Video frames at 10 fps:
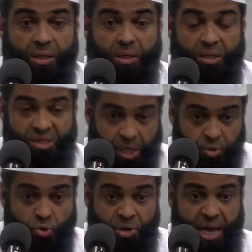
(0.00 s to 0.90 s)

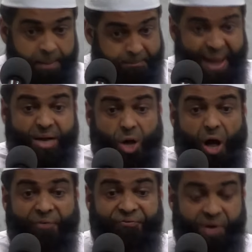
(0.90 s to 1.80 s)
Dharuni, back
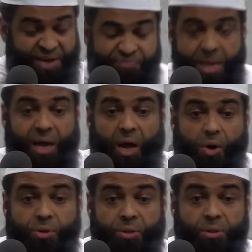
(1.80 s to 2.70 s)
off. Leave me
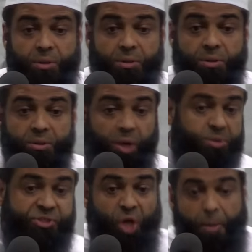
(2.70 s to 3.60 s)
alone. Don't
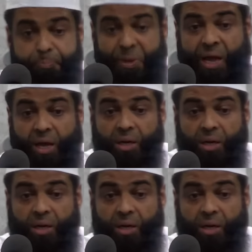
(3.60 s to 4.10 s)
stop me.